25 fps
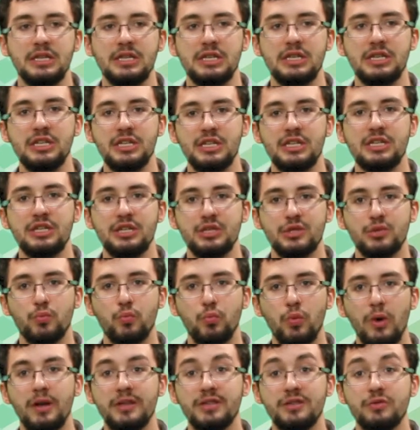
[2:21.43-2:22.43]
is
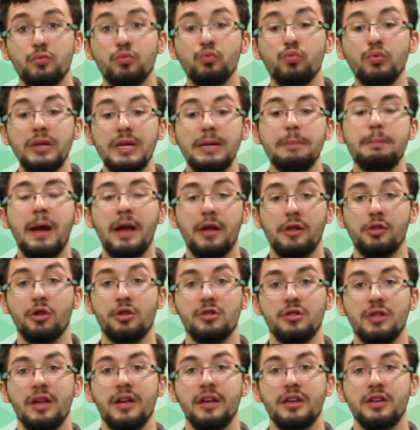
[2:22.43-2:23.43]
what we might
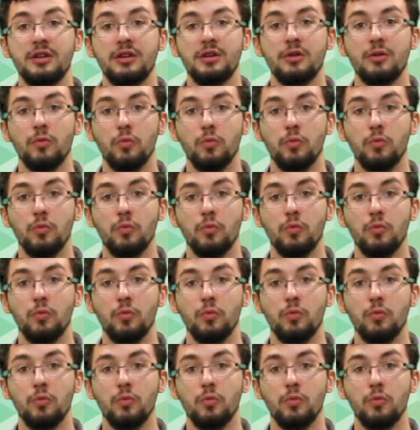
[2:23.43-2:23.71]
look like